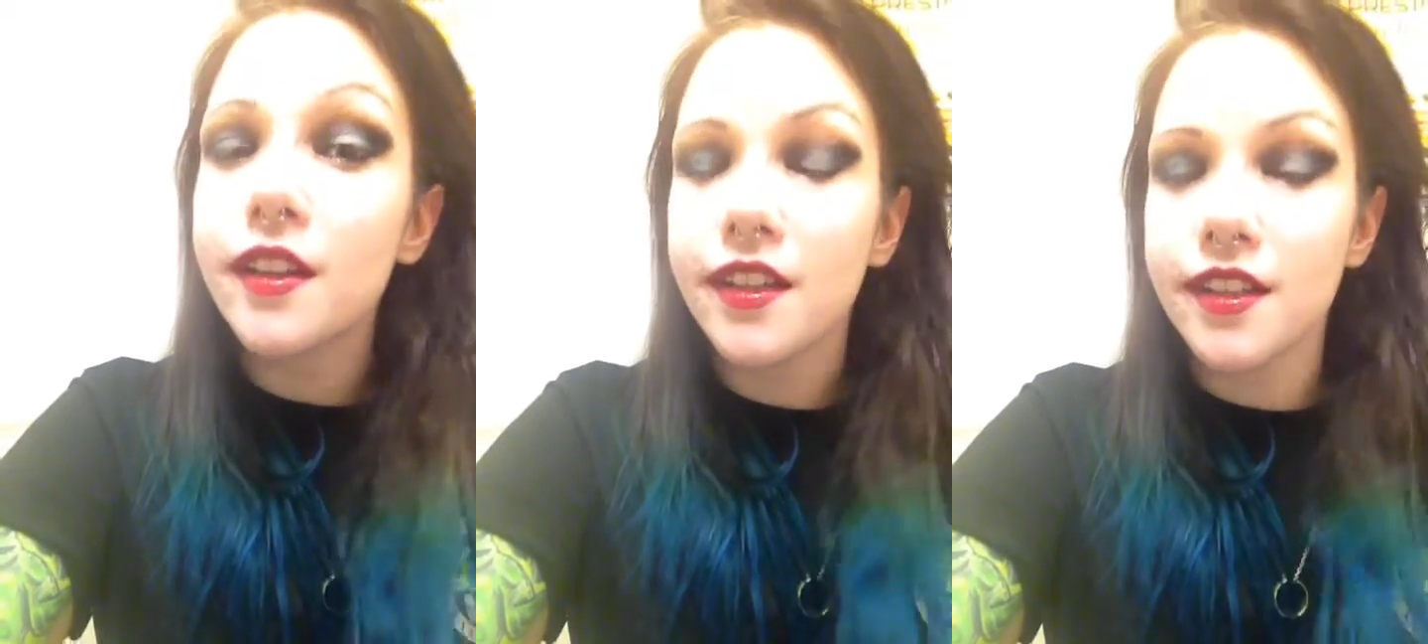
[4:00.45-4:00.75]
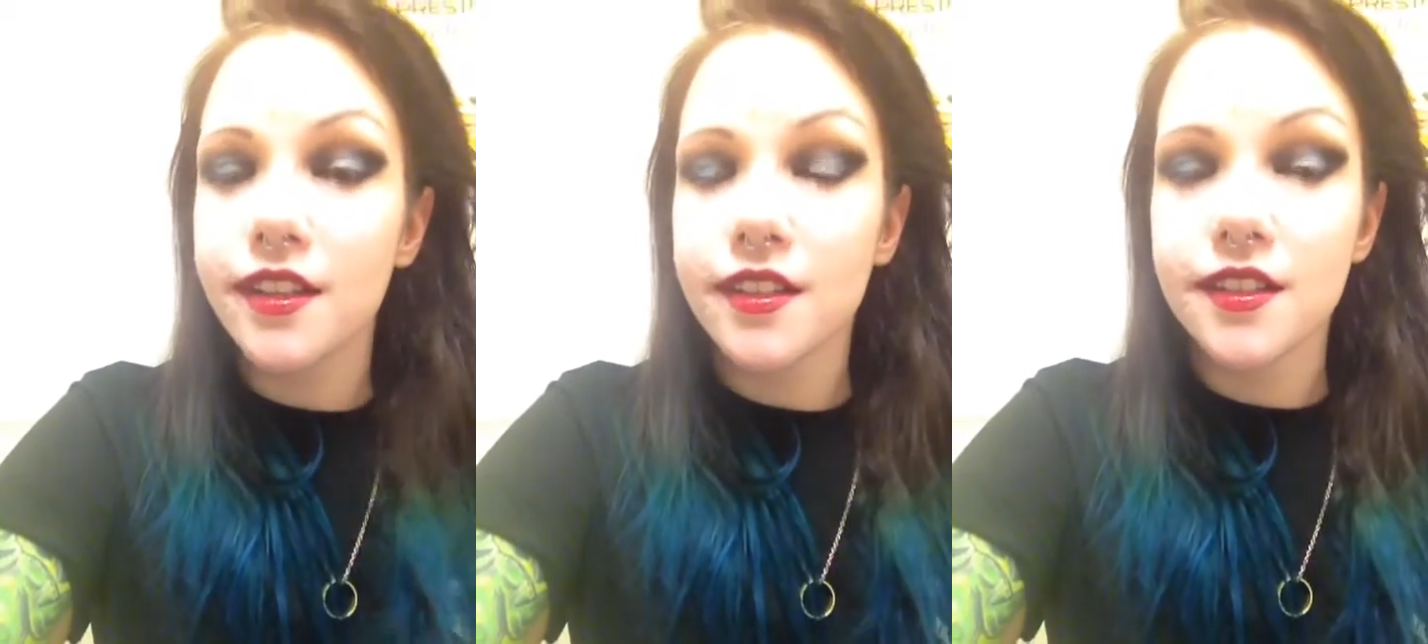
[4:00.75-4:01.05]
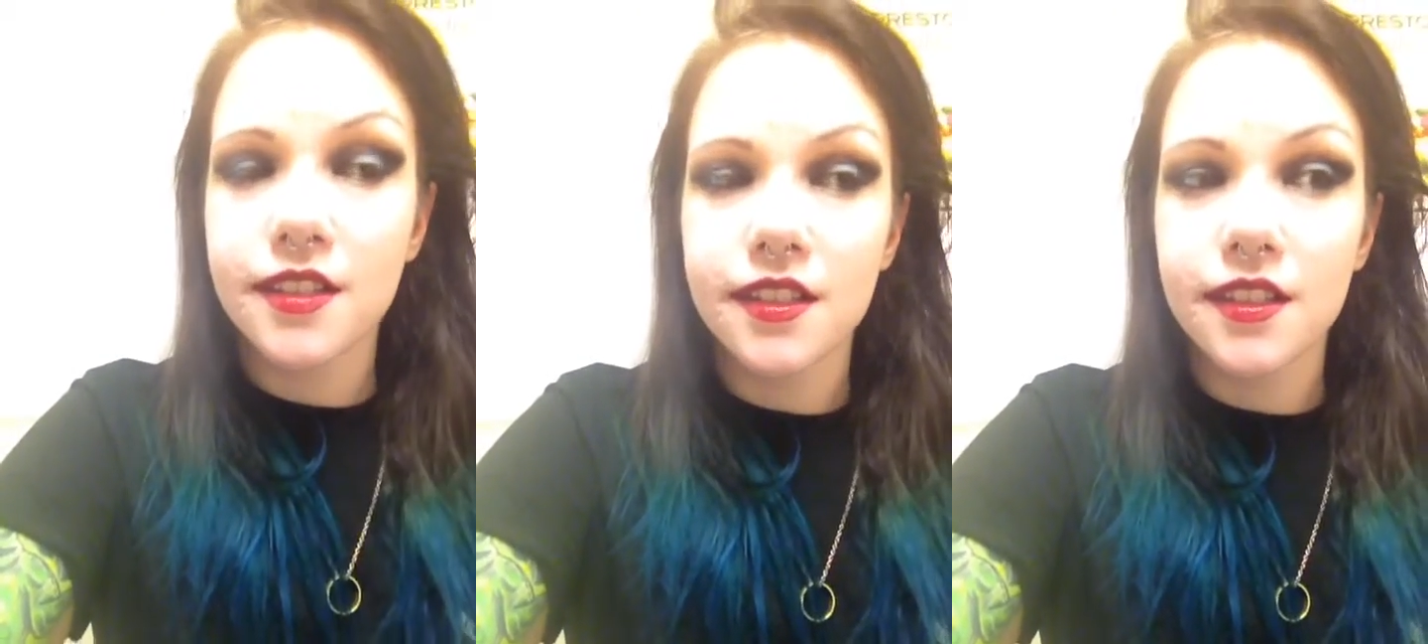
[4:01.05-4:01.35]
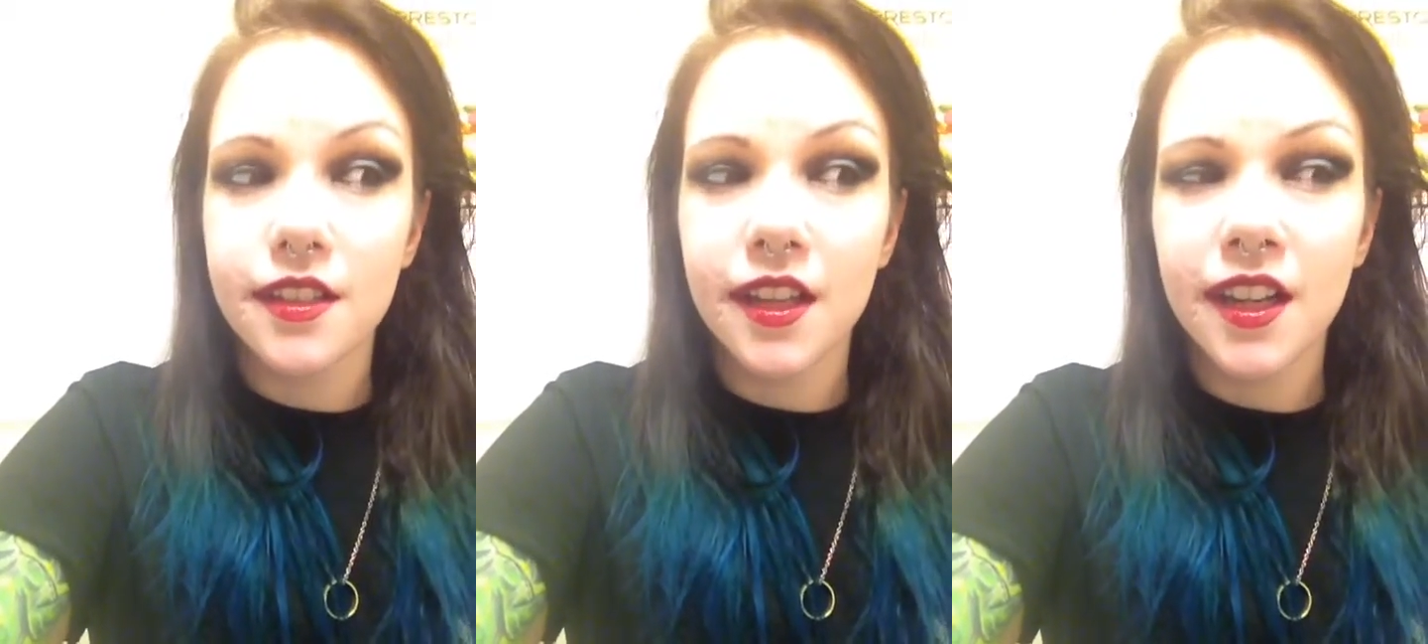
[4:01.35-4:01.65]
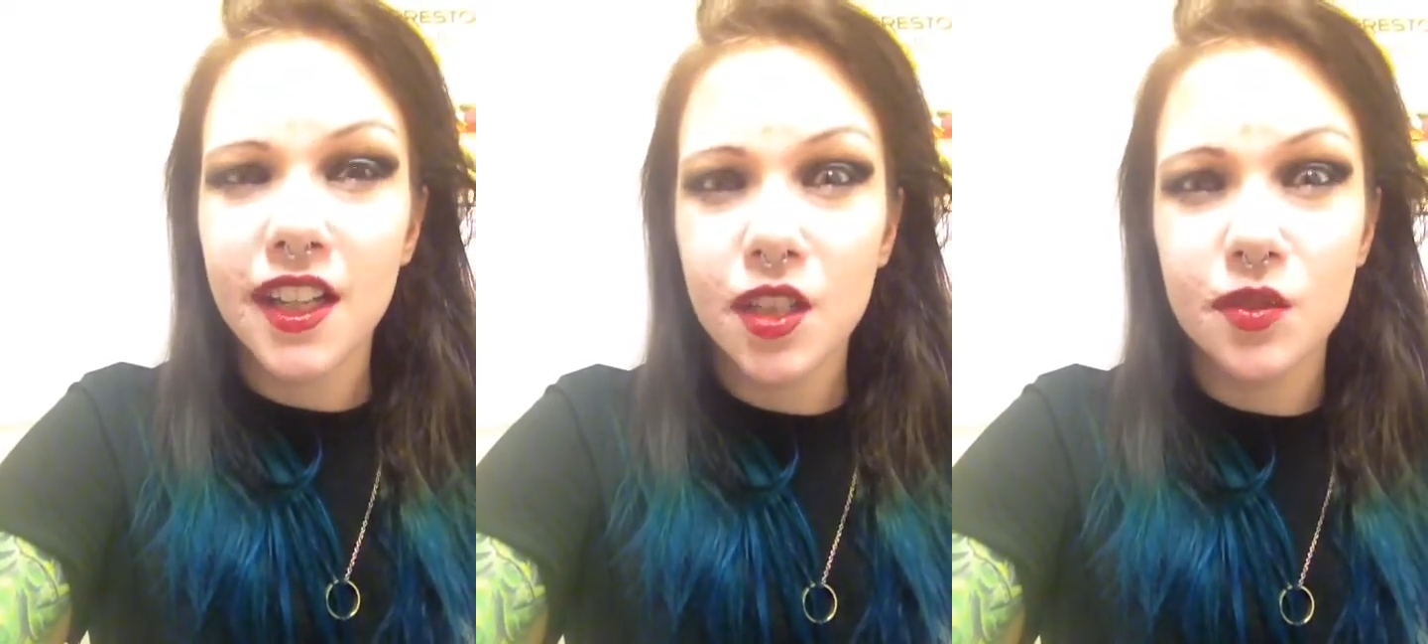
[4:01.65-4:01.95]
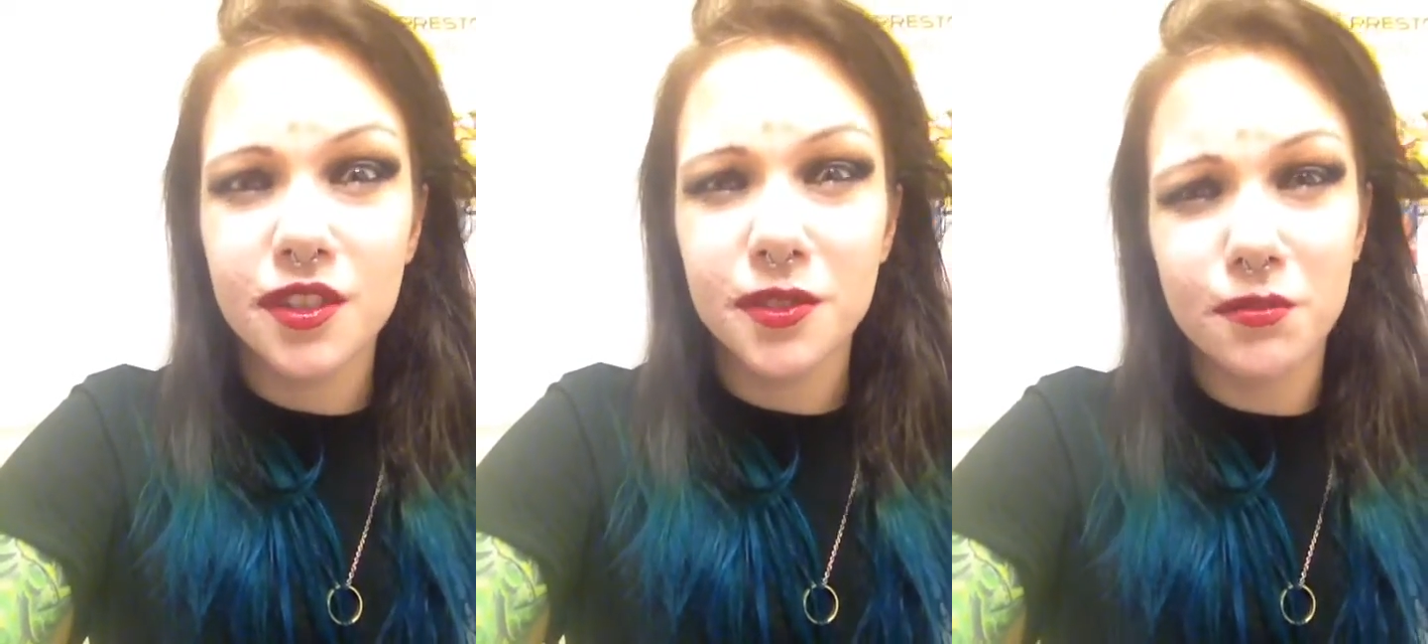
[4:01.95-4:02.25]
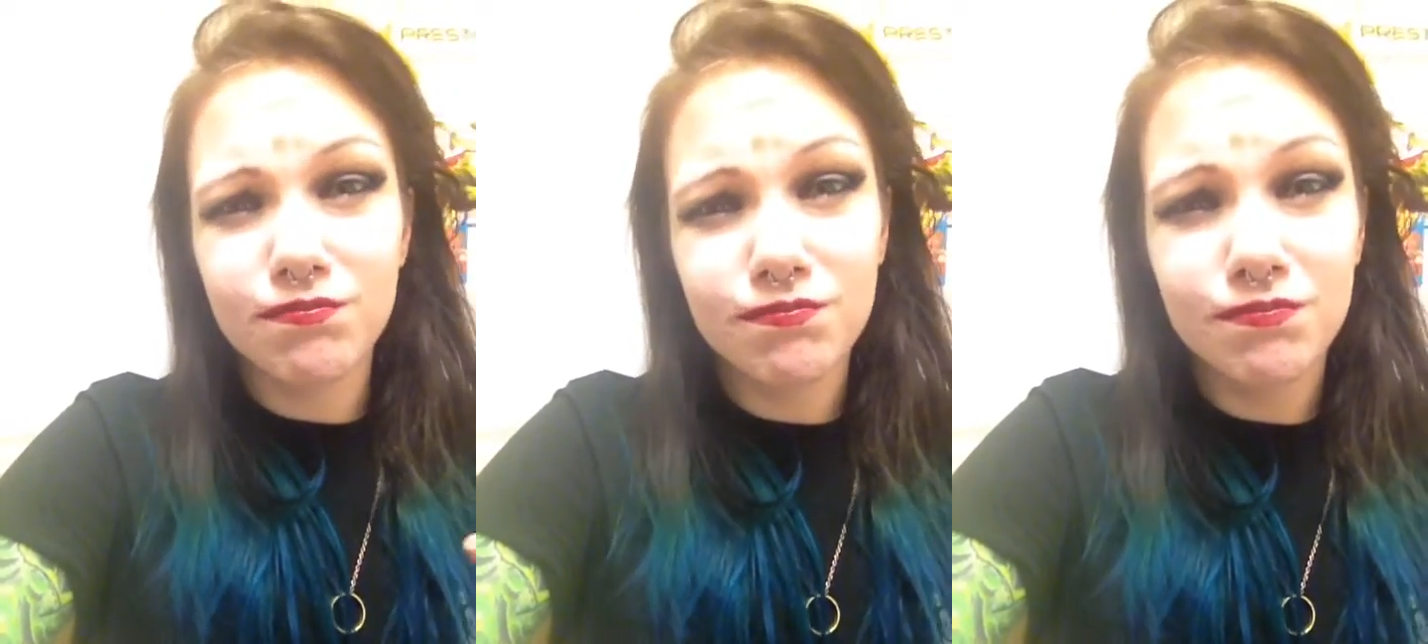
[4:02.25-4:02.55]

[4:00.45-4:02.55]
is kind of a